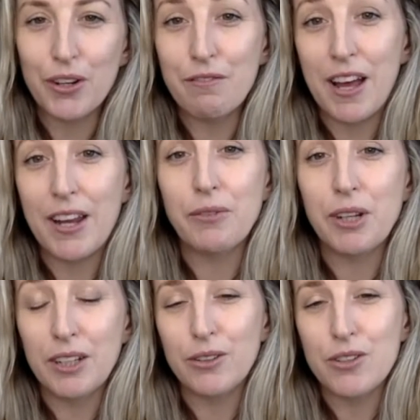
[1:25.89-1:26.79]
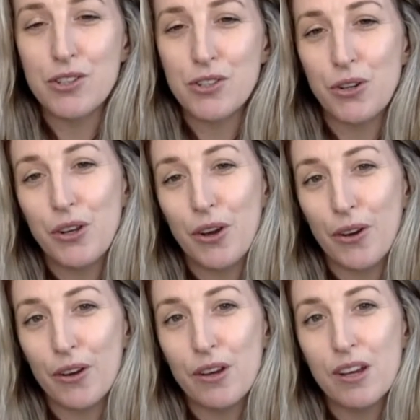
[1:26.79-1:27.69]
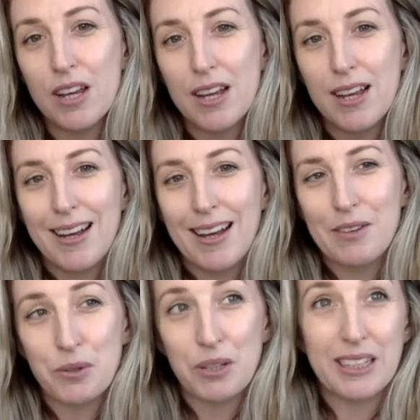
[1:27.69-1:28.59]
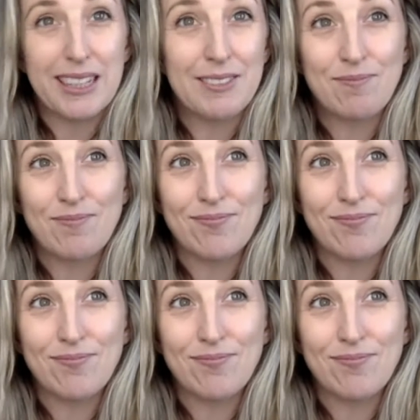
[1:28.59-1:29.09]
and found a really good studio. It was really